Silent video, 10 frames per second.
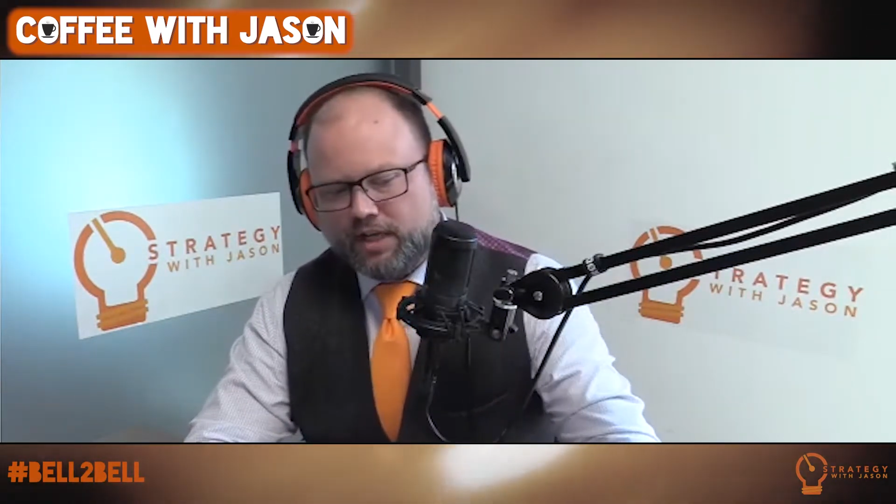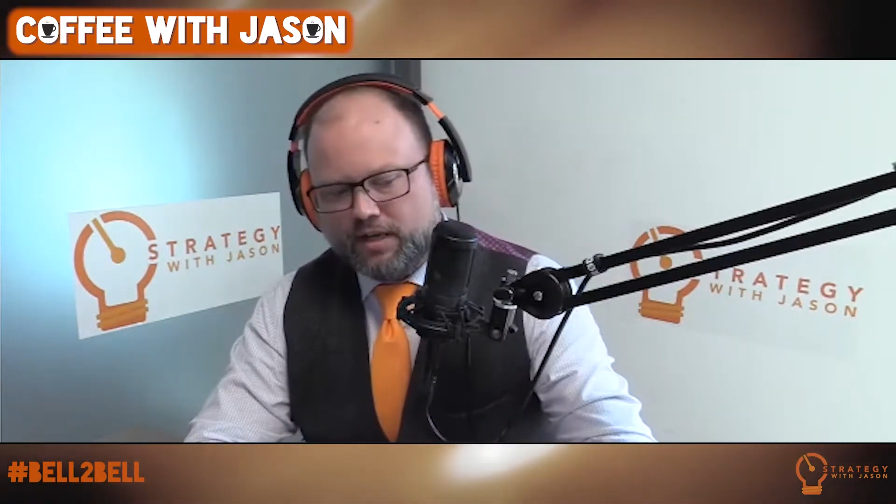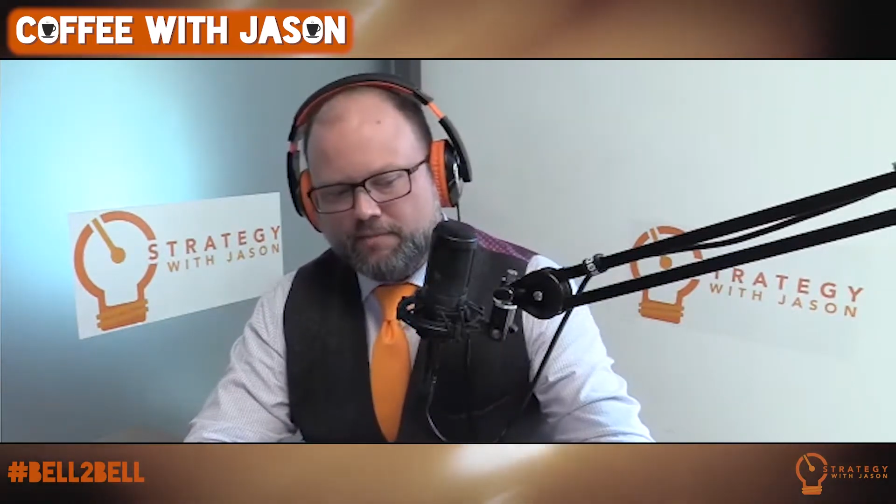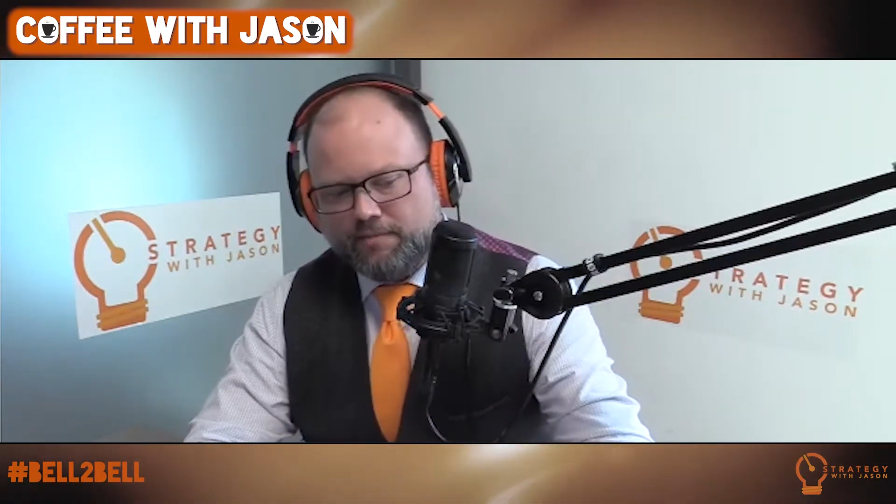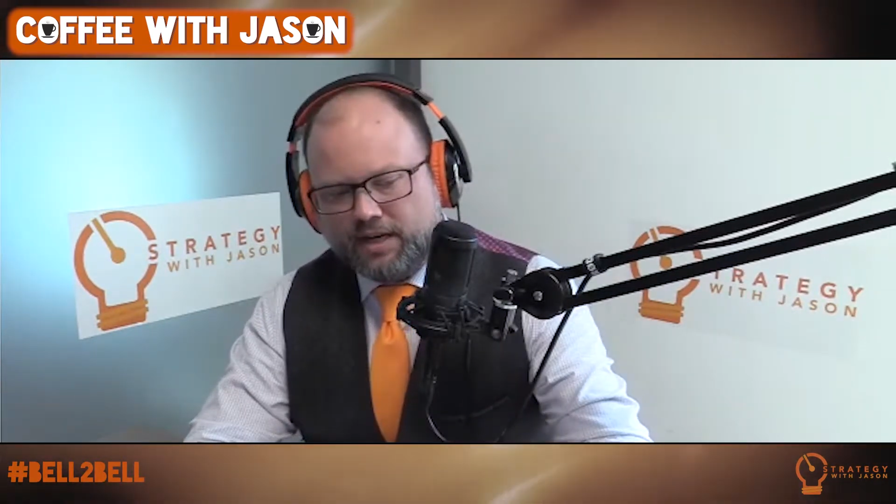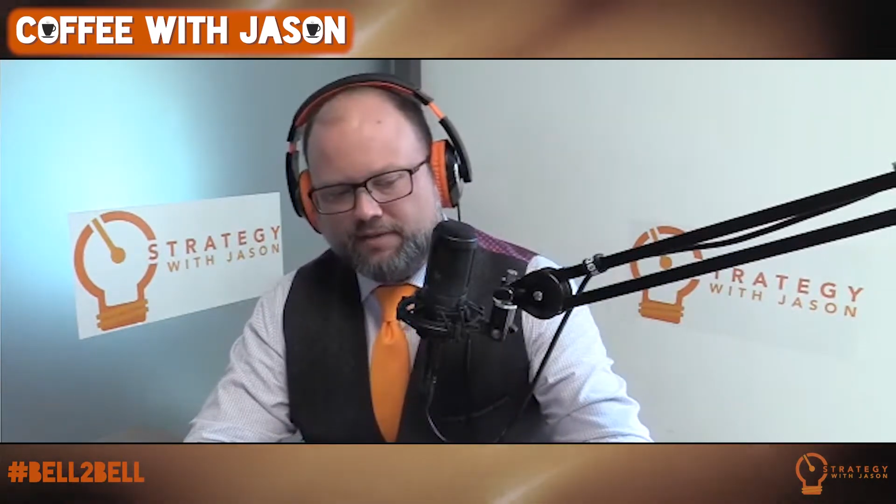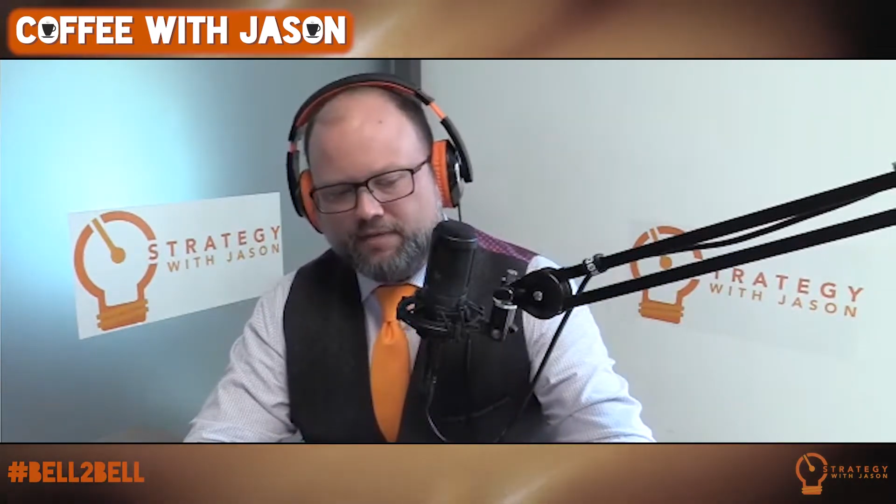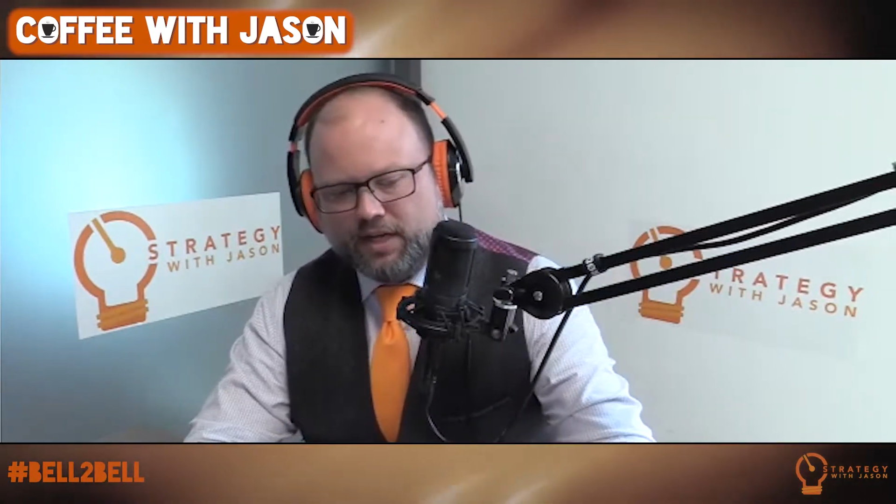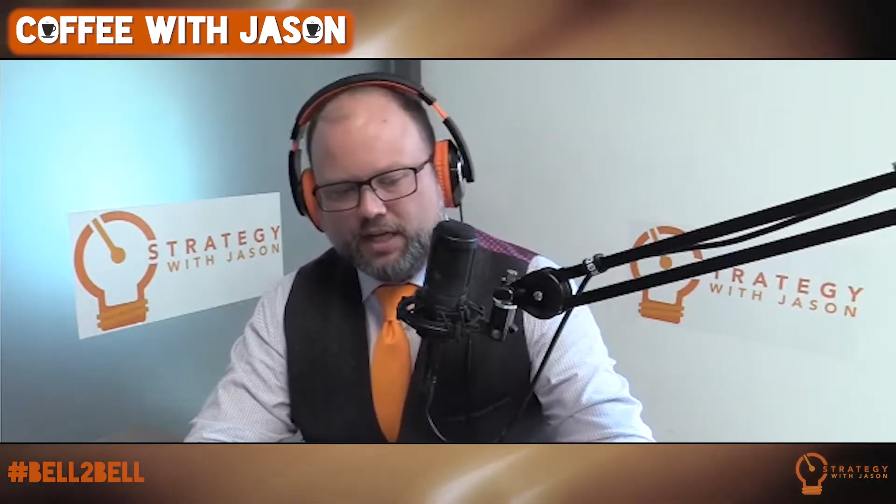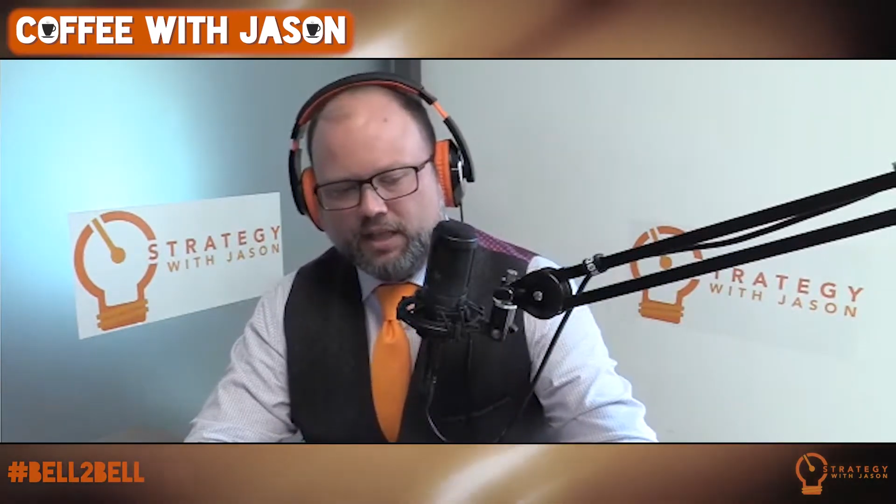Um, I
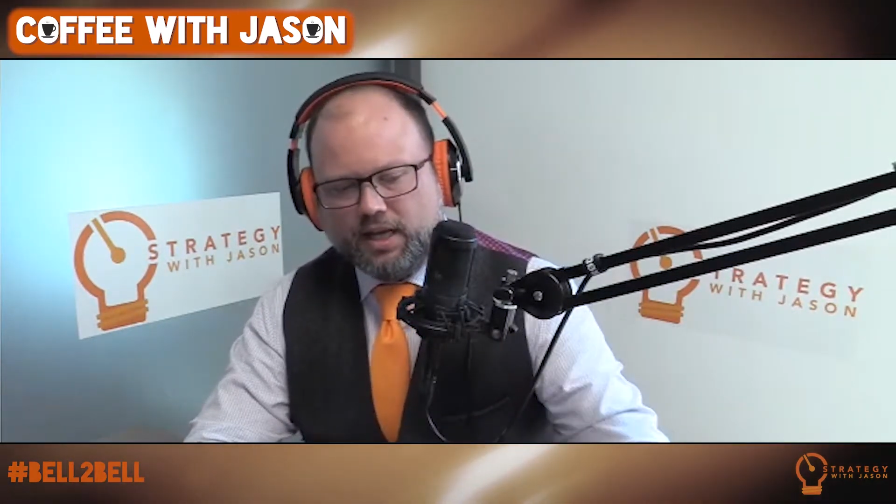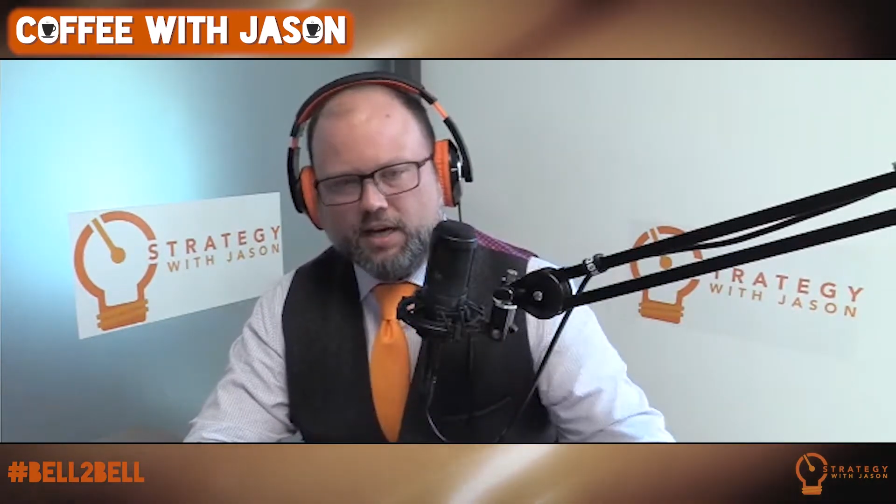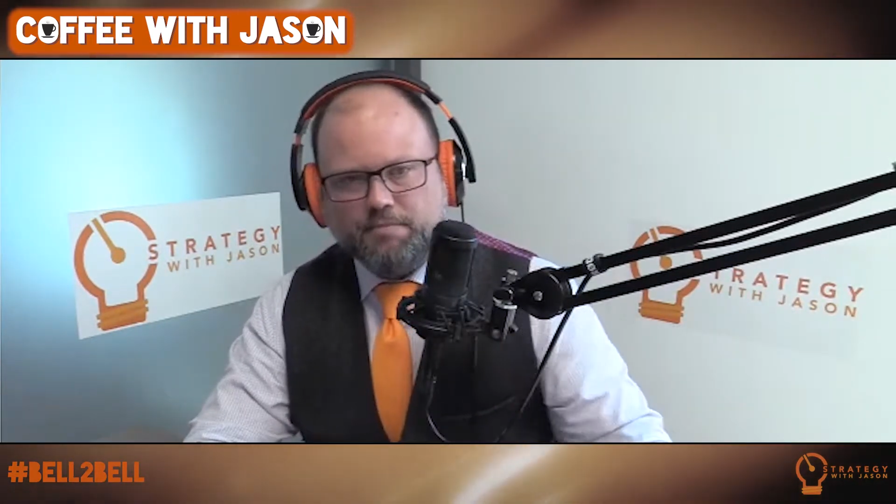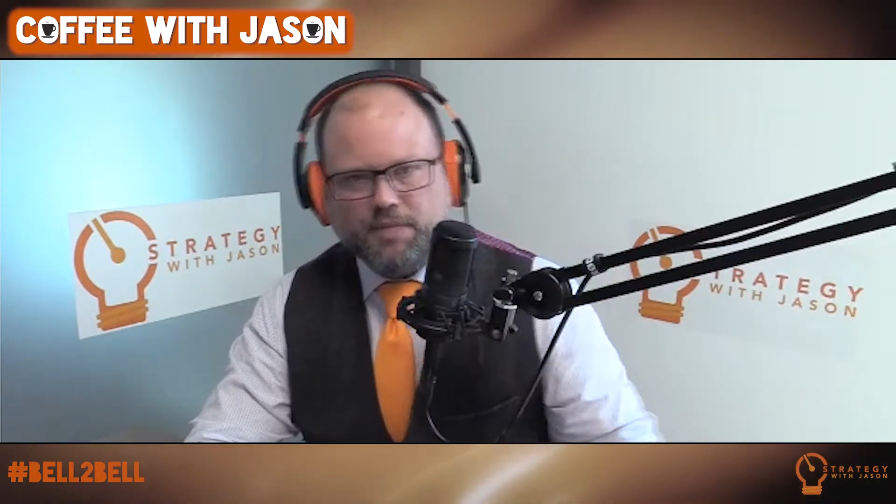find a lot of